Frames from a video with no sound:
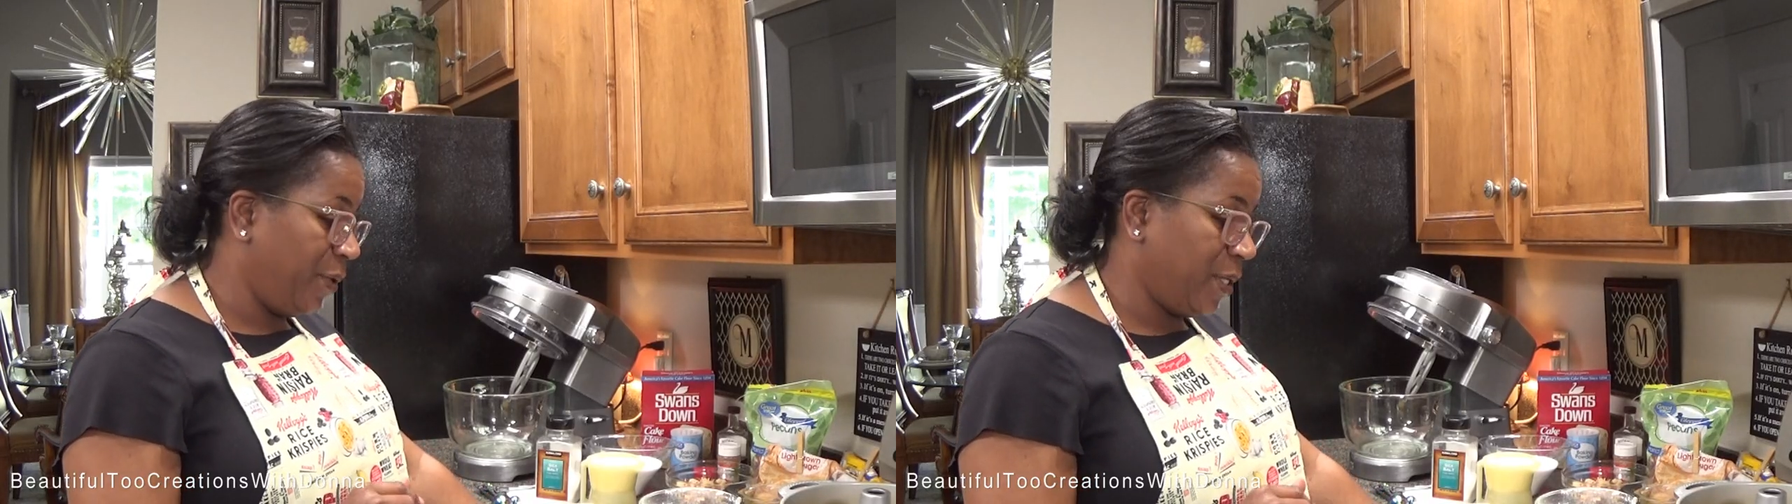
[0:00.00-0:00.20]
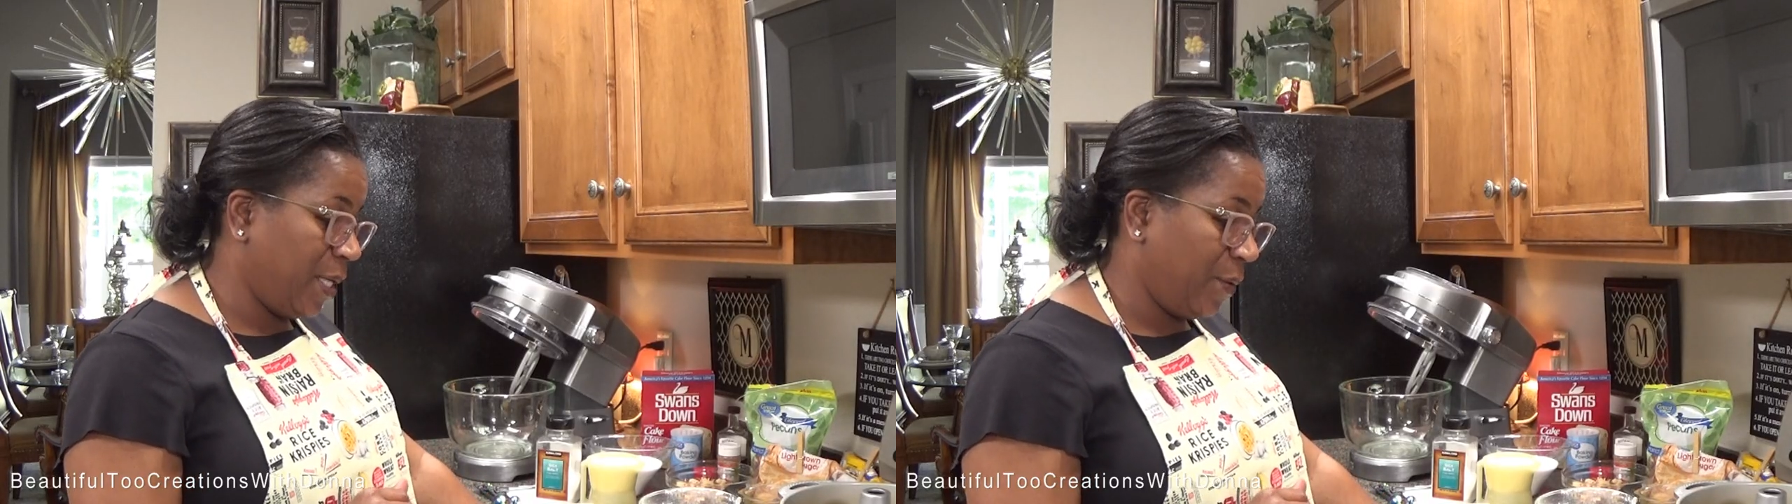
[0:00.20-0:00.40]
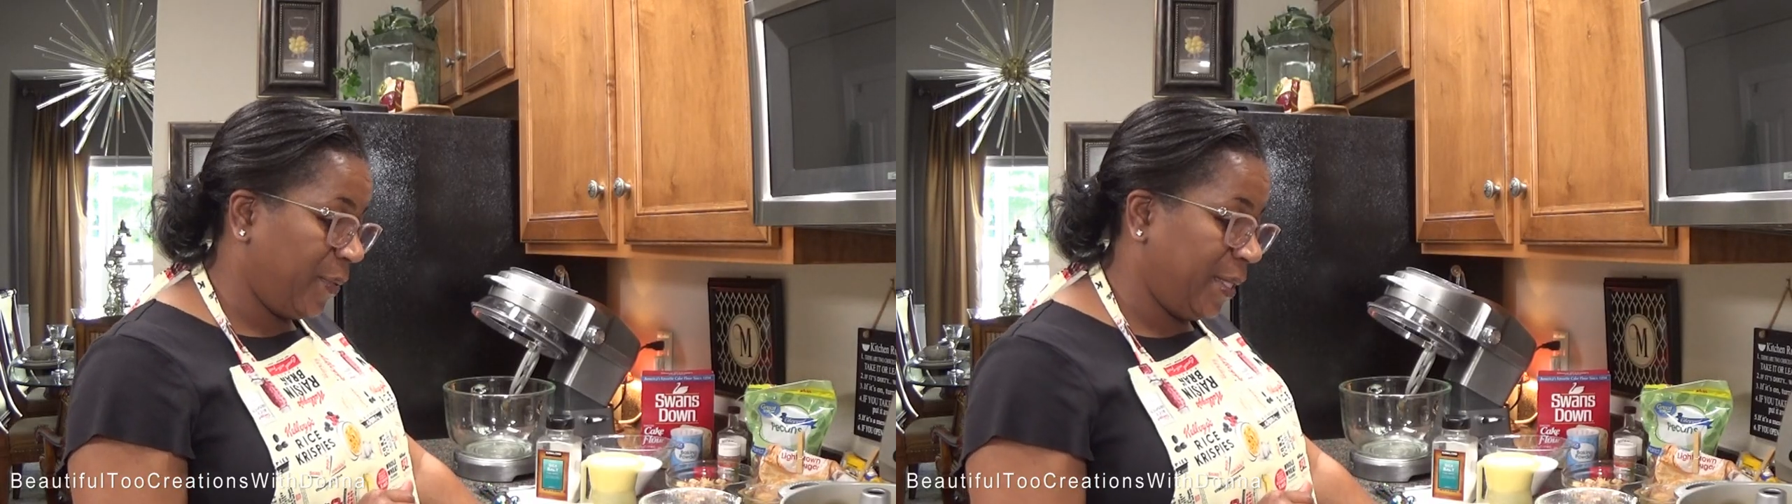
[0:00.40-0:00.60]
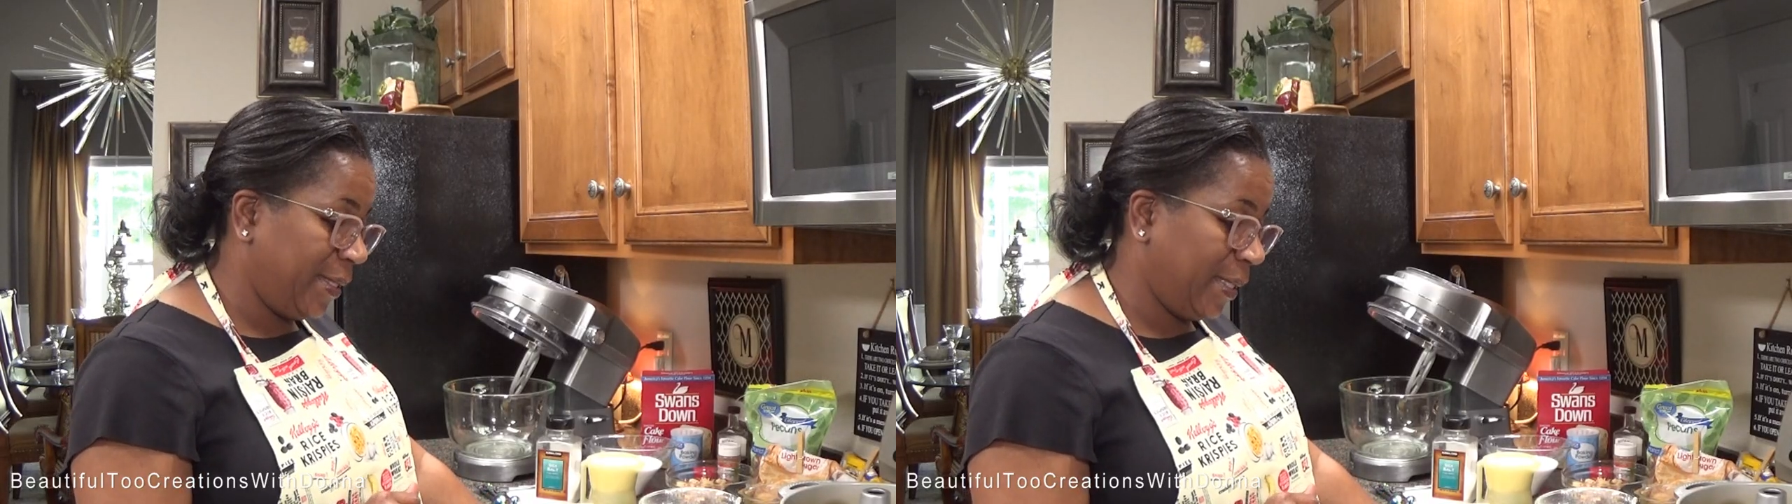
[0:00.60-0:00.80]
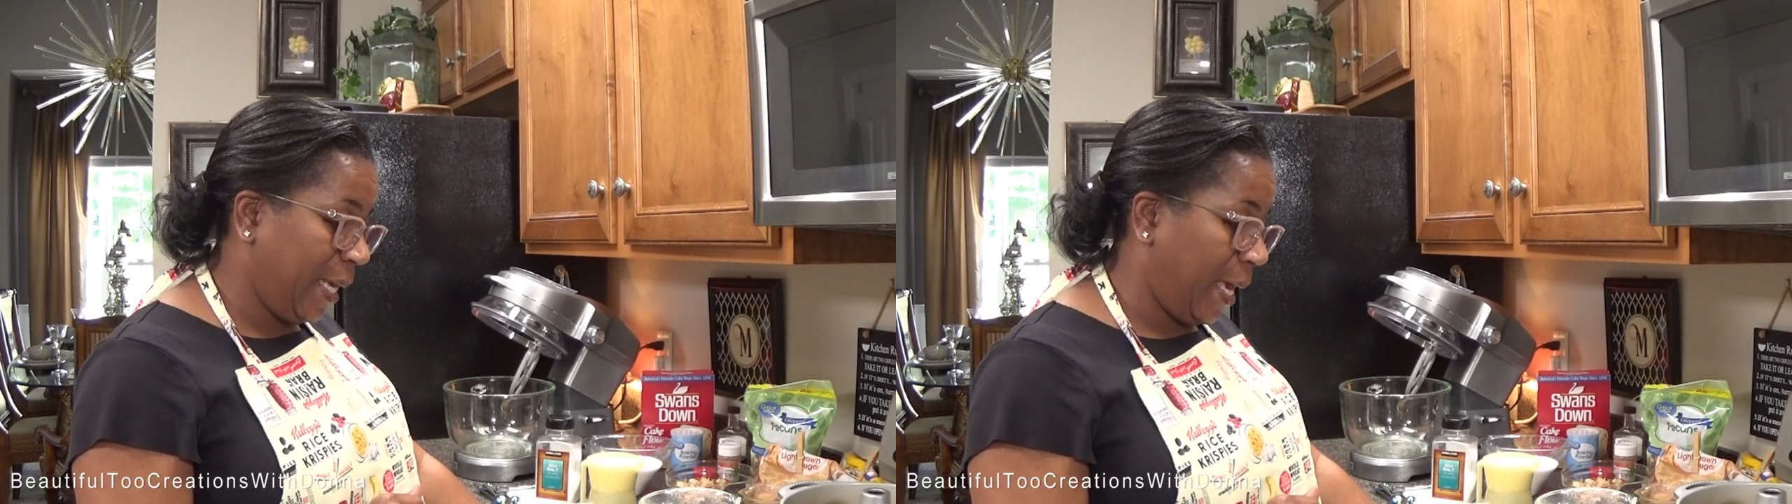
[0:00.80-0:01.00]
we're done with
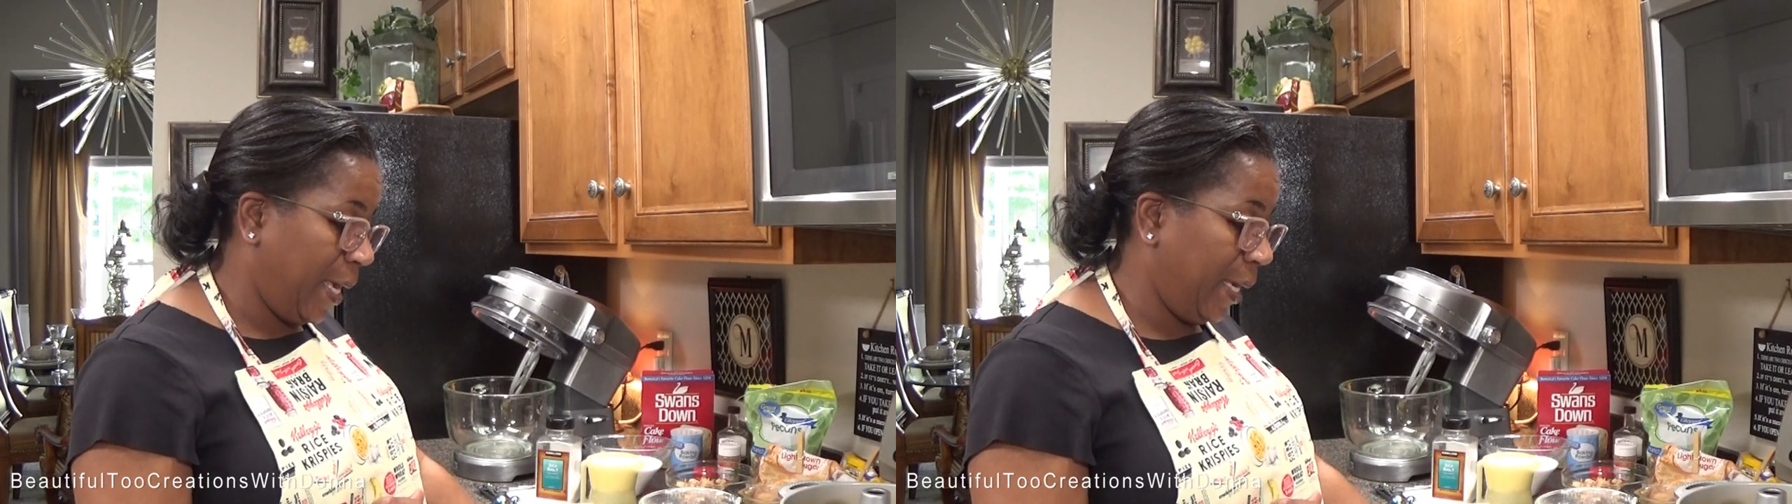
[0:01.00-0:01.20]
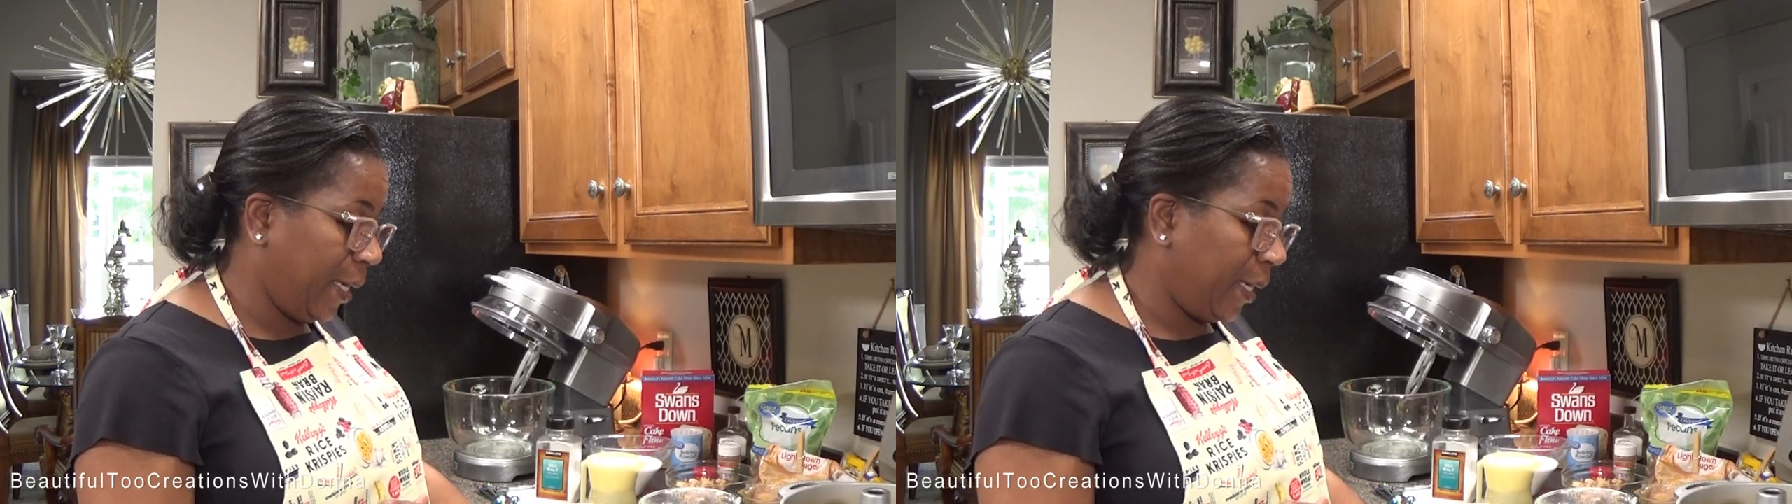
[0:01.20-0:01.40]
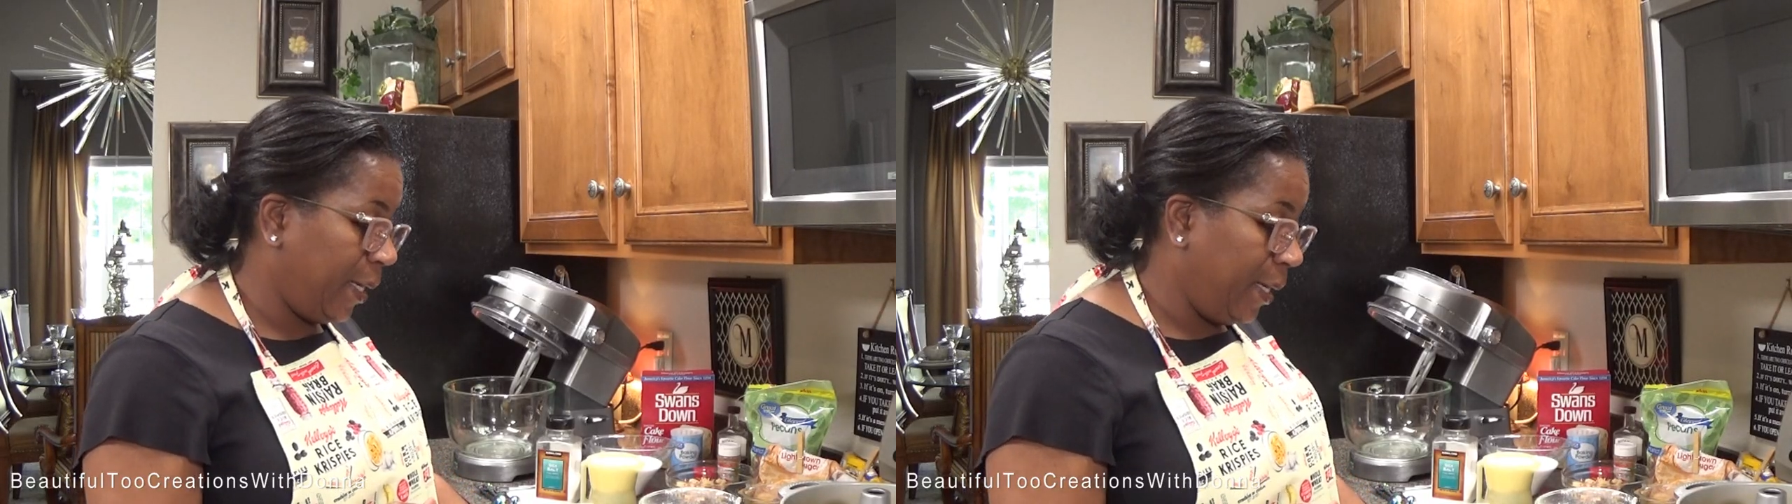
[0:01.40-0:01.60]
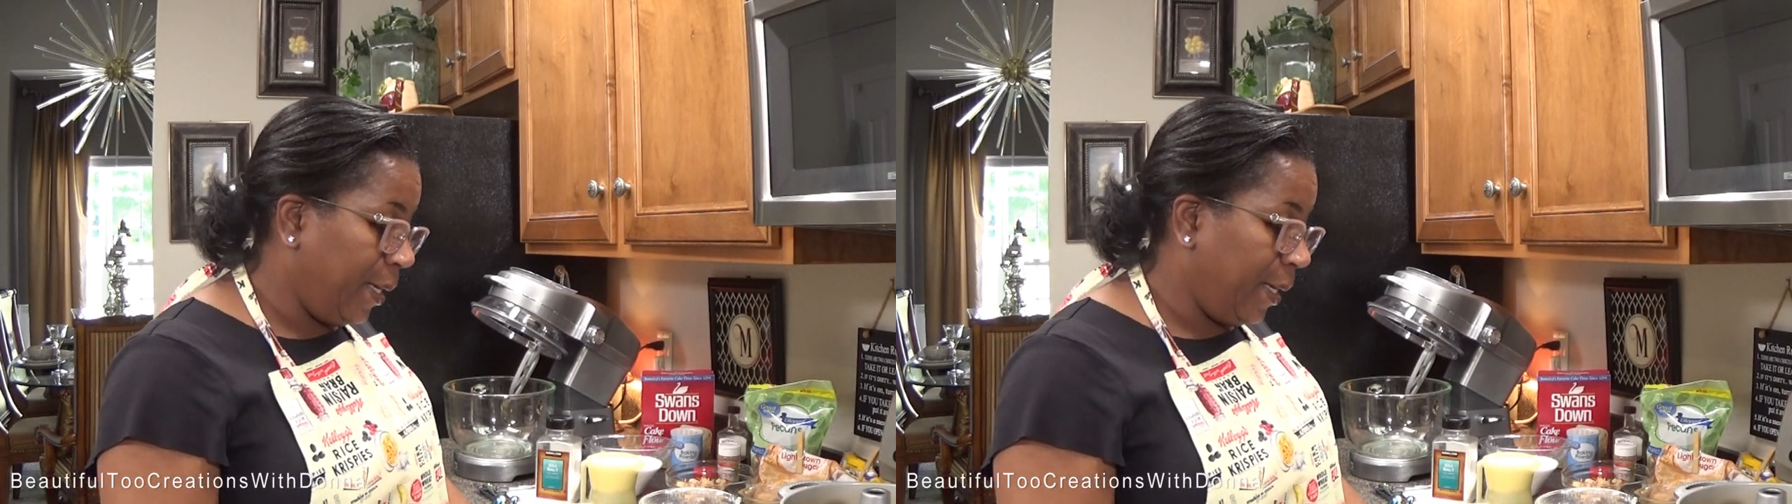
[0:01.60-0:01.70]
this cake.